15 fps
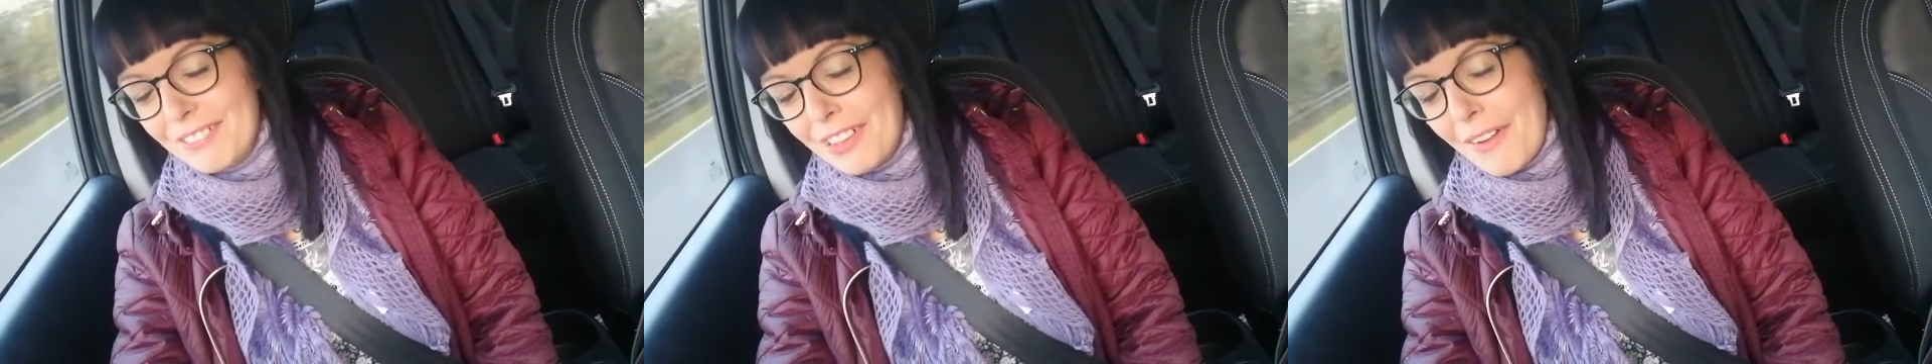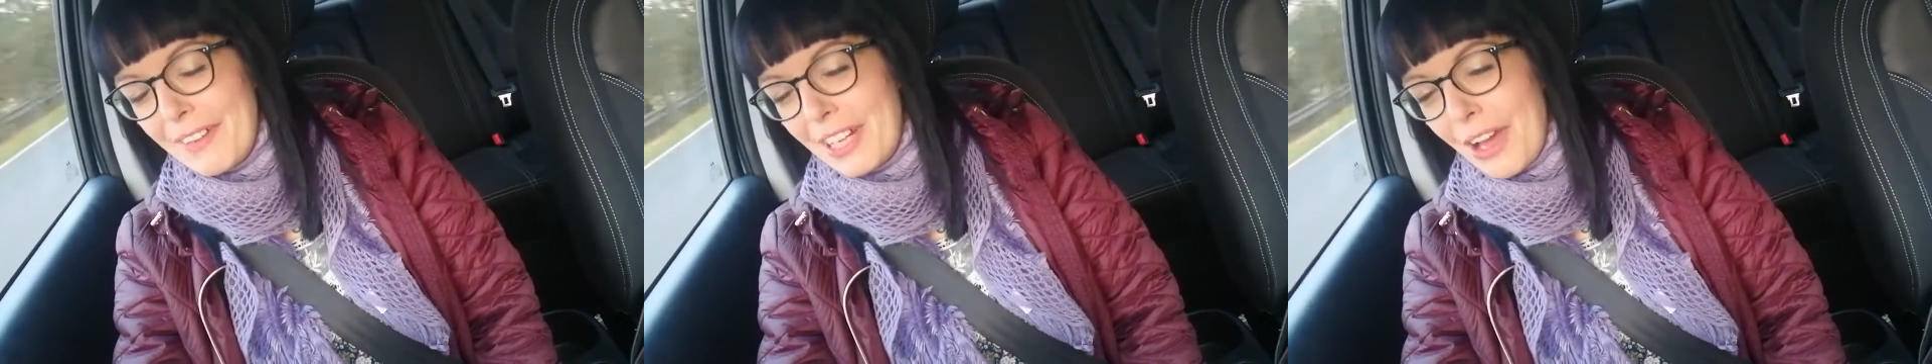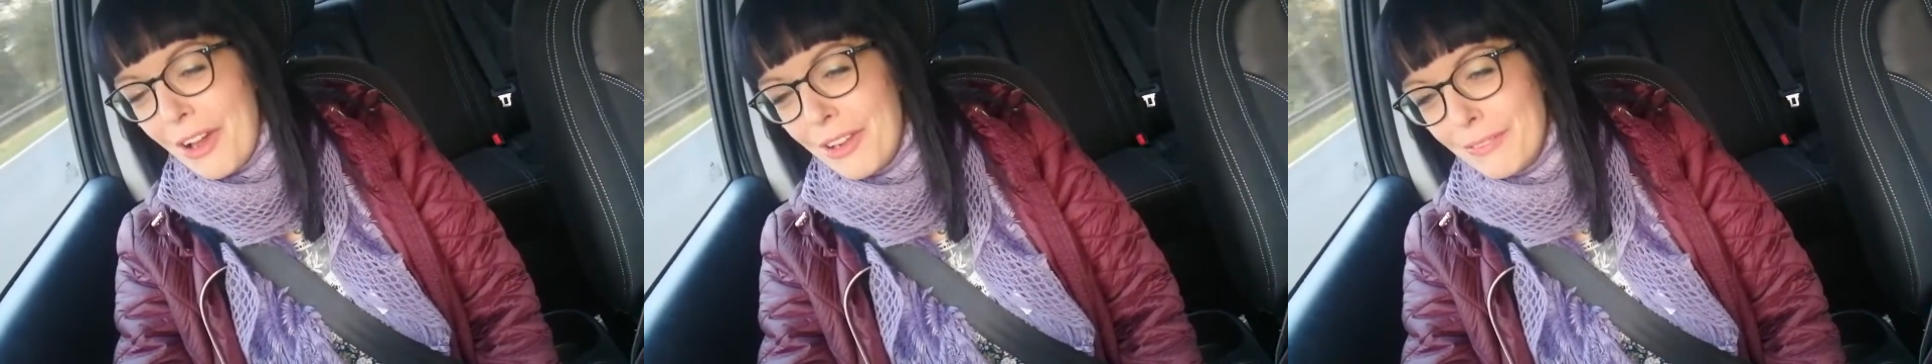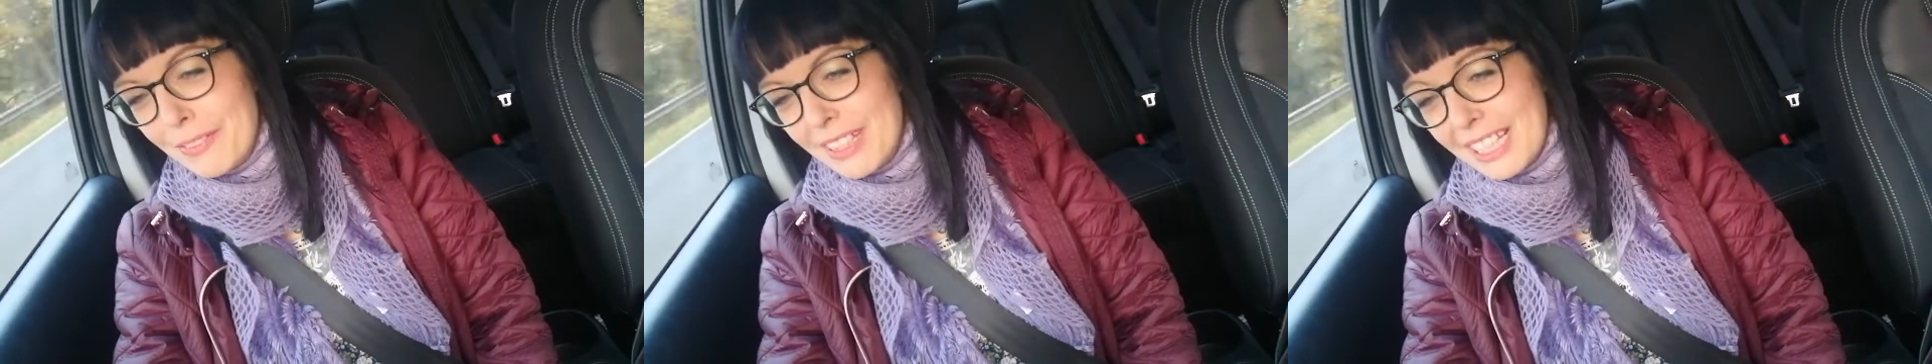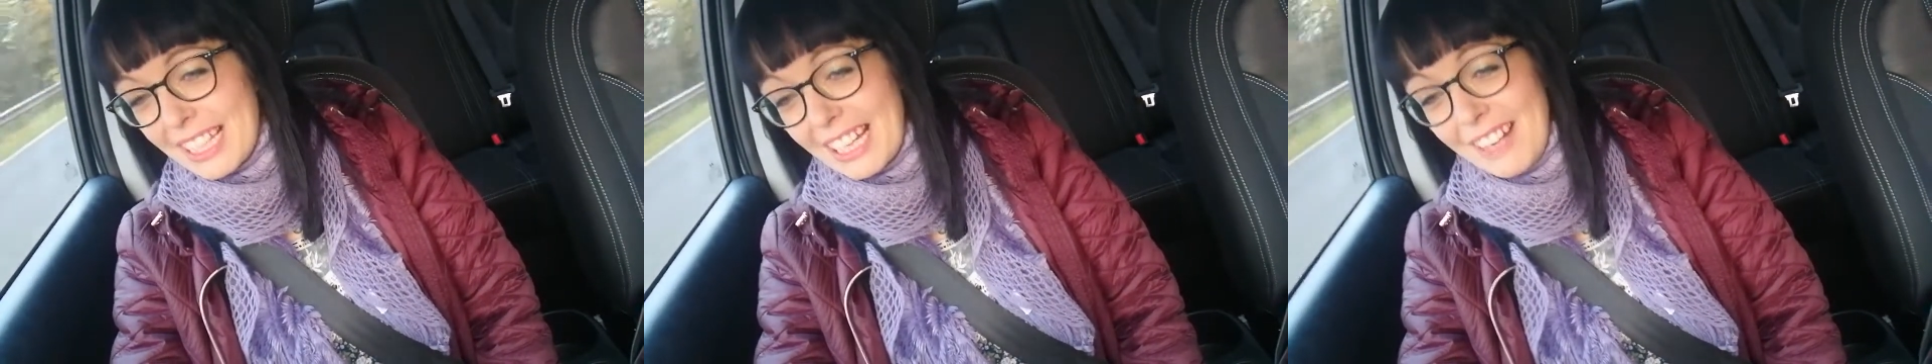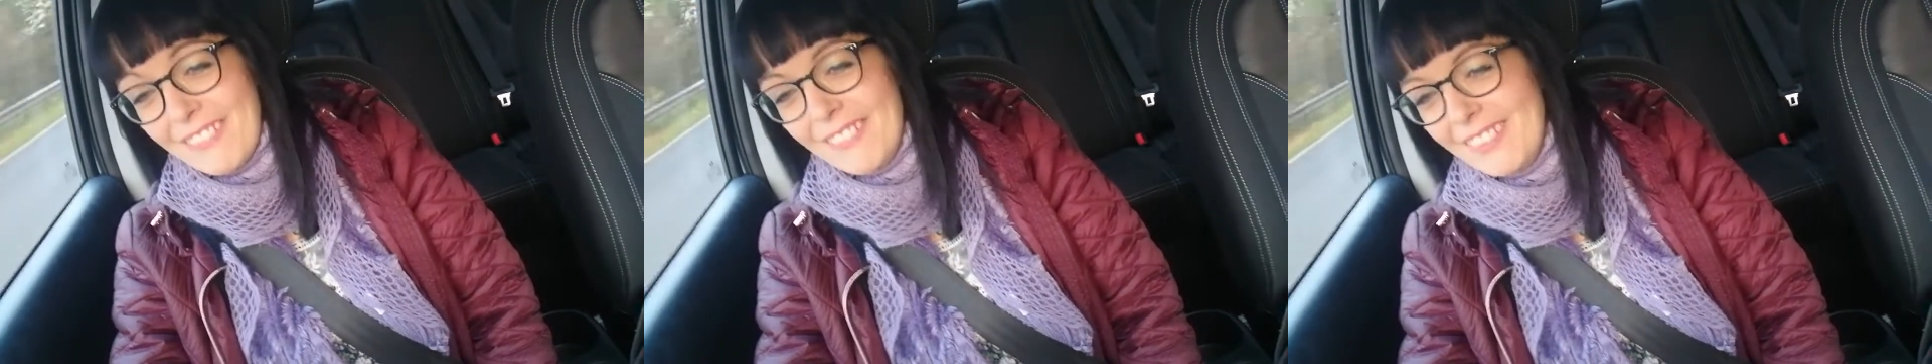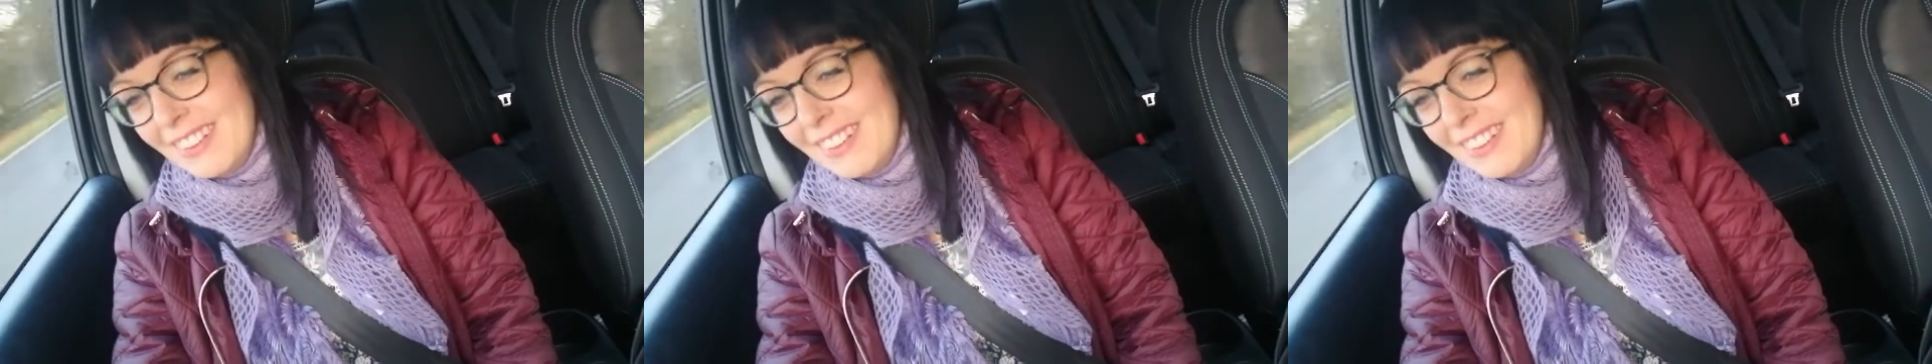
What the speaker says: going home thinking, oh,